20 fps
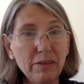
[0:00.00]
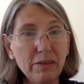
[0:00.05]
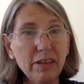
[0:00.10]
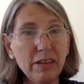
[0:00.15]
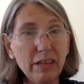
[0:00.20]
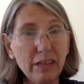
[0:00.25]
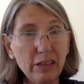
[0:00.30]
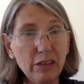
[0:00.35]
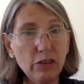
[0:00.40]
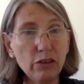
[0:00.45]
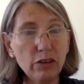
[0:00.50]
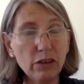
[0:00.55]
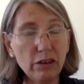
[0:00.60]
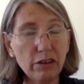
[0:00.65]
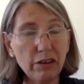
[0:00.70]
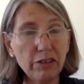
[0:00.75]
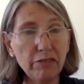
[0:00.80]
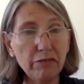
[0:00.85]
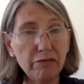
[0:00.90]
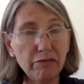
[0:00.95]
Then you
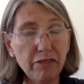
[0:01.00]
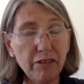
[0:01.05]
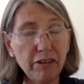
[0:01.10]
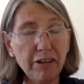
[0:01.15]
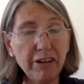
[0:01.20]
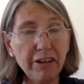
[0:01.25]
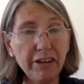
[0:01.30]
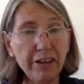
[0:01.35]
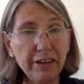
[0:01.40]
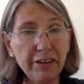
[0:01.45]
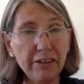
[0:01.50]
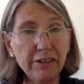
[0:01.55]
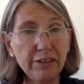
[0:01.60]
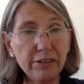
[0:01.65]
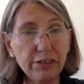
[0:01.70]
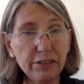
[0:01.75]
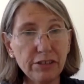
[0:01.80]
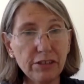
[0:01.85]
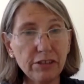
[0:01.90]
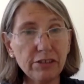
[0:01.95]
kind of fly. You
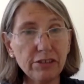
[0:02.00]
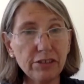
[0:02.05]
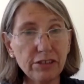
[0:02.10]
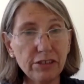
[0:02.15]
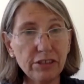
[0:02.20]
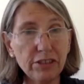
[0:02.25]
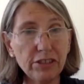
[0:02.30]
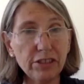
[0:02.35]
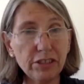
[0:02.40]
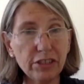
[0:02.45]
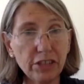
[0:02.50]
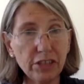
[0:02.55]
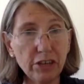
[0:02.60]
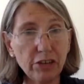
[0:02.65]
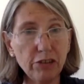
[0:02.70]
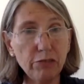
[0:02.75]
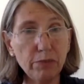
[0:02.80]
start to just go